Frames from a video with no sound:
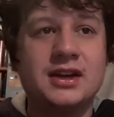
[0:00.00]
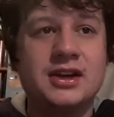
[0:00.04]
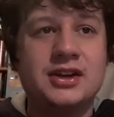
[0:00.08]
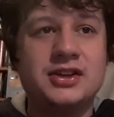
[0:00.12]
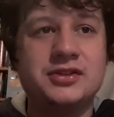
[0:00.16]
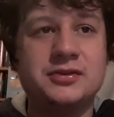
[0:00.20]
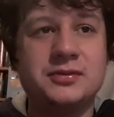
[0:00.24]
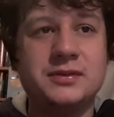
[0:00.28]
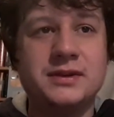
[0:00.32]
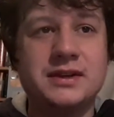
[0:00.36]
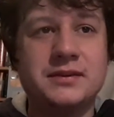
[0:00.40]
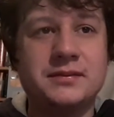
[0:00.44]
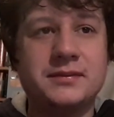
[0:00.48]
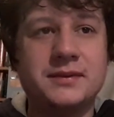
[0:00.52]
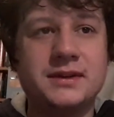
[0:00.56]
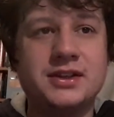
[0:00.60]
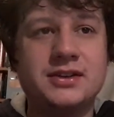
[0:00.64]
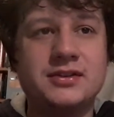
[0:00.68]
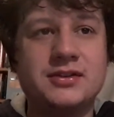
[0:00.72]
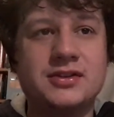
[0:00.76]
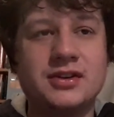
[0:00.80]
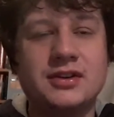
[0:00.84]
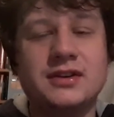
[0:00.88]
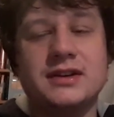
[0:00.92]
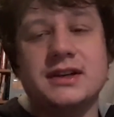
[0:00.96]
do we give him a new
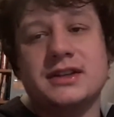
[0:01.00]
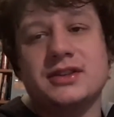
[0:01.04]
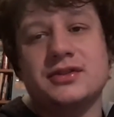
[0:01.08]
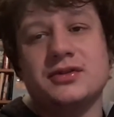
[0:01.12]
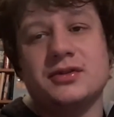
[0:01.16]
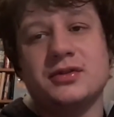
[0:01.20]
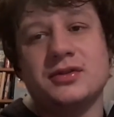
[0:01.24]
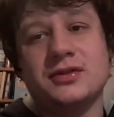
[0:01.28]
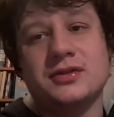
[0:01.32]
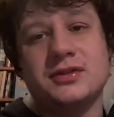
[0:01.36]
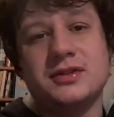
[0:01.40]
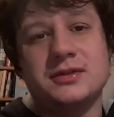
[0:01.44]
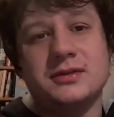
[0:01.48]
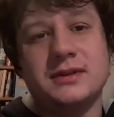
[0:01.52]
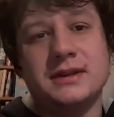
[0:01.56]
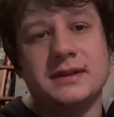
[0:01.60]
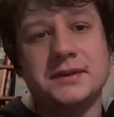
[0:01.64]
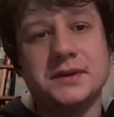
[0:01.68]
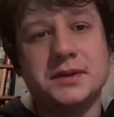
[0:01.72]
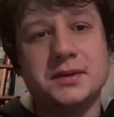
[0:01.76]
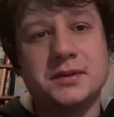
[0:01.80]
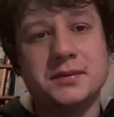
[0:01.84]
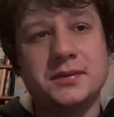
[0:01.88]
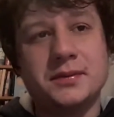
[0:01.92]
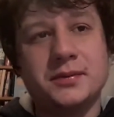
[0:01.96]
contract or do we let him
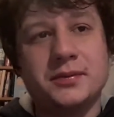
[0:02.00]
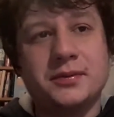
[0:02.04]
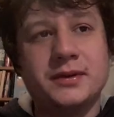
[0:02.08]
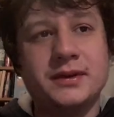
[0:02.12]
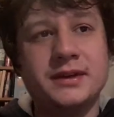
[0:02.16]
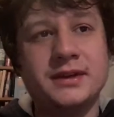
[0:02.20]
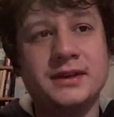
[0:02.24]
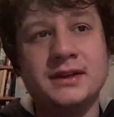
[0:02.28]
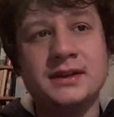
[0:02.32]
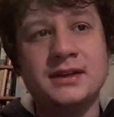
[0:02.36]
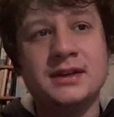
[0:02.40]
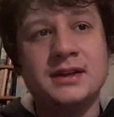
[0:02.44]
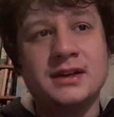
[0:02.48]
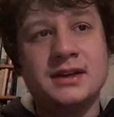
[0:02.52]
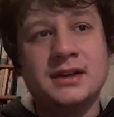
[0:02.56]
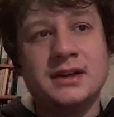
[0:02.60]
go for free,